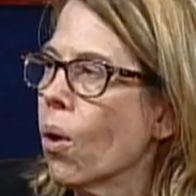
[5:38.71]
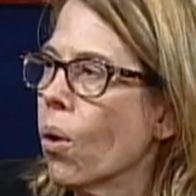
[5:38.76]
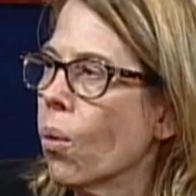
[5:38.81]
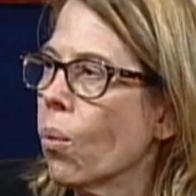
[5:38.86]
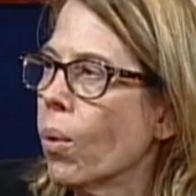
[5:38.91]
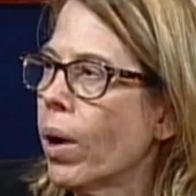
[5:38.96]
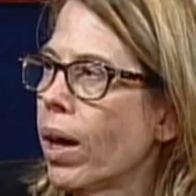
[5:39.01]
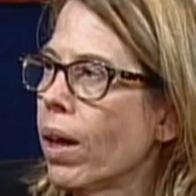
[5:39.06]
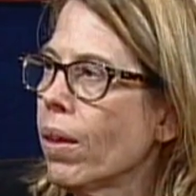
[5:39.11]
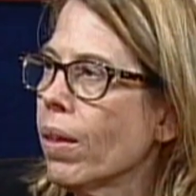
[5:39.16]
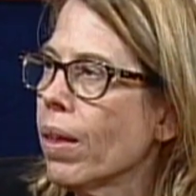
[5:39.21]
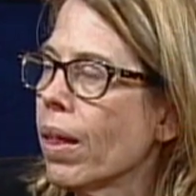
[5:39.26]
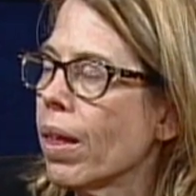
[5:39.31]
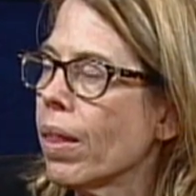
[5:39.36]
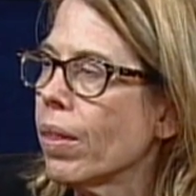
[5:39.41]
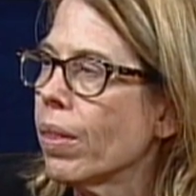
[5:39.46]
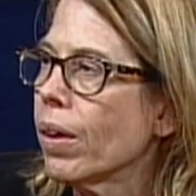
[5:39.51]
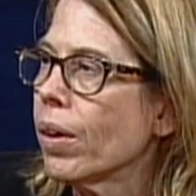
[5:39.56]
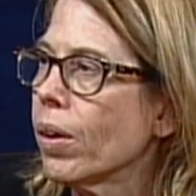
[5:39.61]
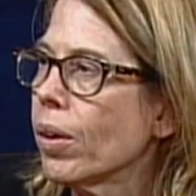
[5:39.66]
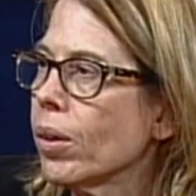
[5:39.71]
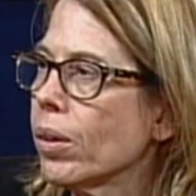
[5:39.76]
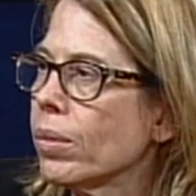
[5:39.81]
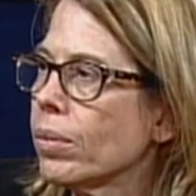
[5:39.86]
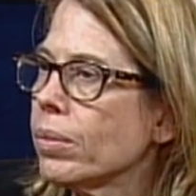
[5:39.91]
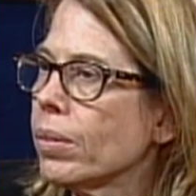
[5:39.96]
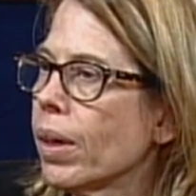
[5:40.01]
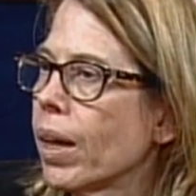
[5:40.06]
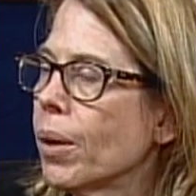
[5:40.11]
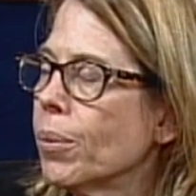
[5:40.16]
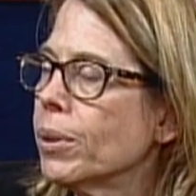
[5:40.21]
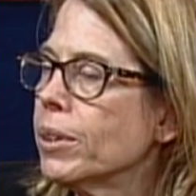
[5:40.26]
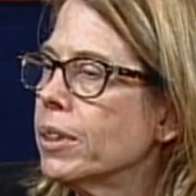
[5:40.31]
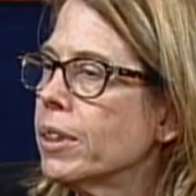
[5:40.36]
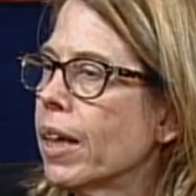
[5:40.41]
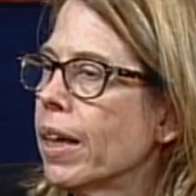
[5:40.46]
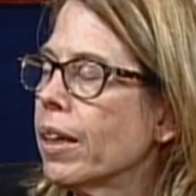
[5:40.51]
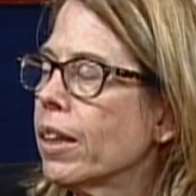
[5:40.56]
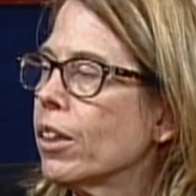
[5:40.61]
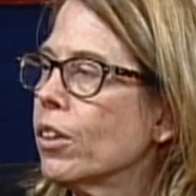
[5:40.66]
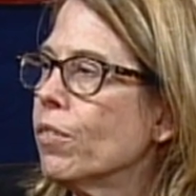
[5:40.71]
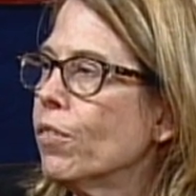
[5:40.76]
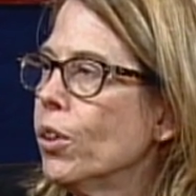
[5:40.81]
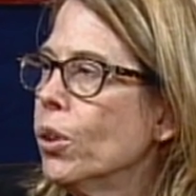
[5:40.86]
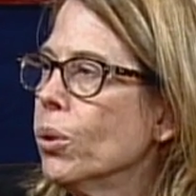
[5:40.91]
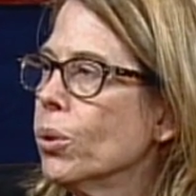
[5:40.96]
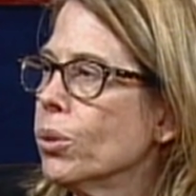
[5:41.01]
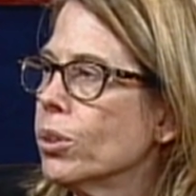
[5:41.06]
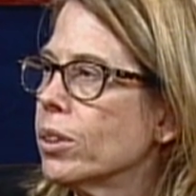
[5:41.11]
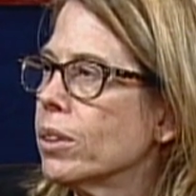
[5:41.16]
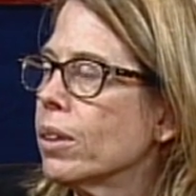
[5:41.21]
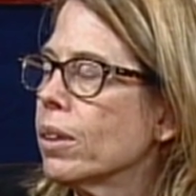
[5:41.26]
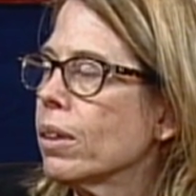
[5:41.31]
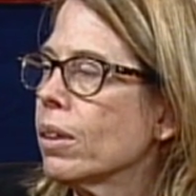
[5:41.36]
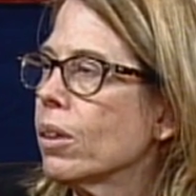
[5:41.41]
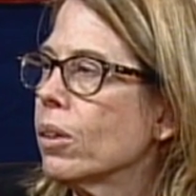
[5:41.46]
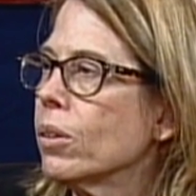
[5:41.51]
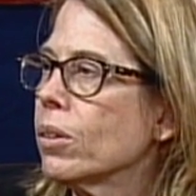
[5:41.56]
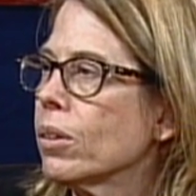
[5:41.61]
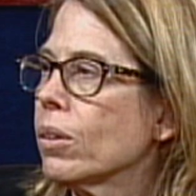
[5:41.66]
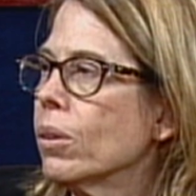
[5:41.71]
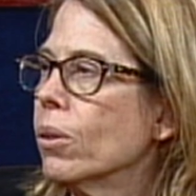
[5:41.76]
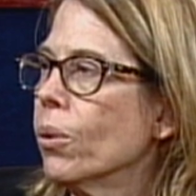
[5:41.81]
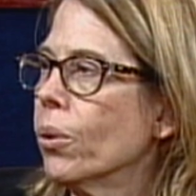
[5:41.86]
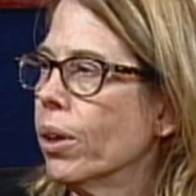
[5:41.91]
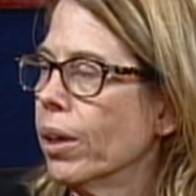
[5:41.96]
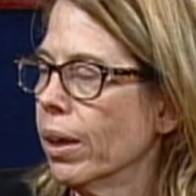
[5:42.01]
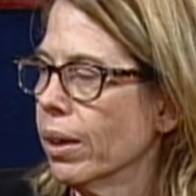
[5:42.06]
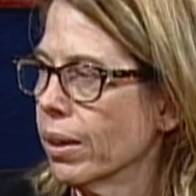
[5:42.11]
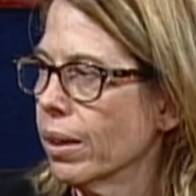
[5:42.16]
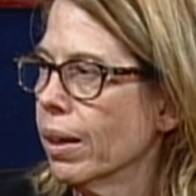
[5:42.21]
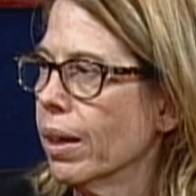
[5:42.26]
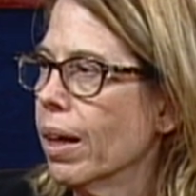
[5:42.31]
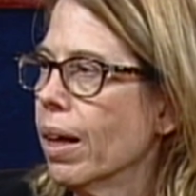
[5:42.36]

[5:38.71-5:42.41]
Well, they're, I would say, confused, including